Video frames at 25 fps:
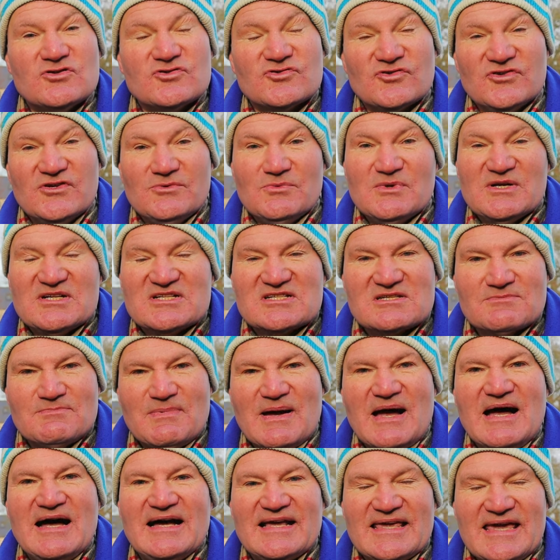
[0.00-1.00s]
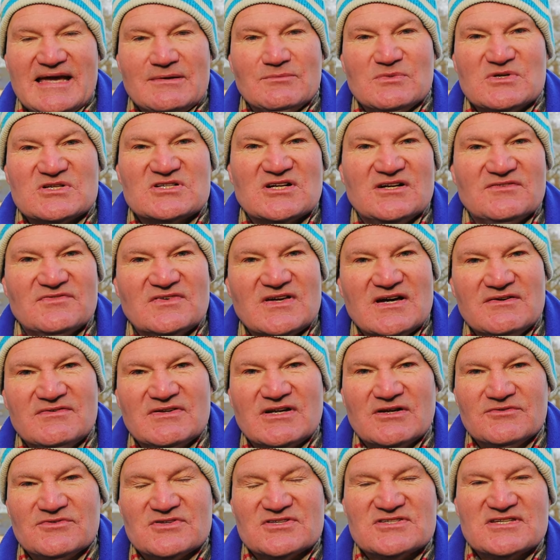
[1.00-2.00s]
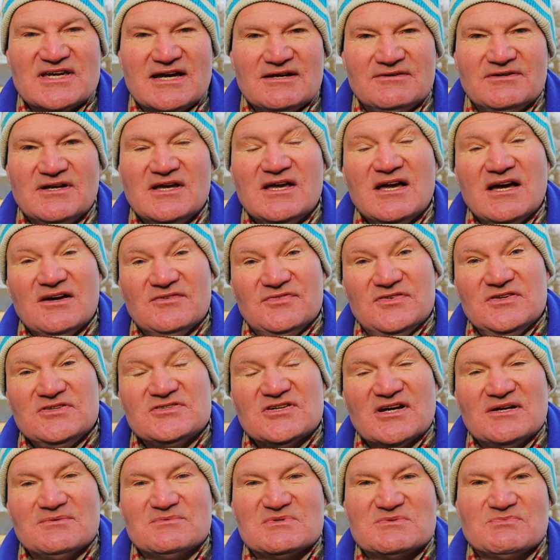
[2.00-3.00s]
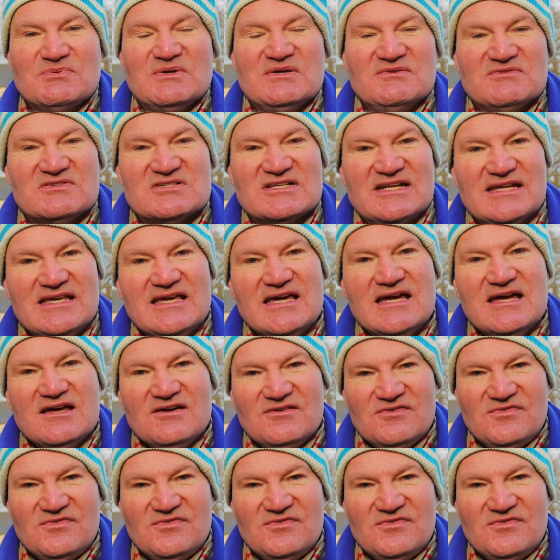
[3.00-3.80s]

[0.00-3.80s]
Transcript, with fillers: Droitwich Spa, again, which I've covered on the town a few times previously,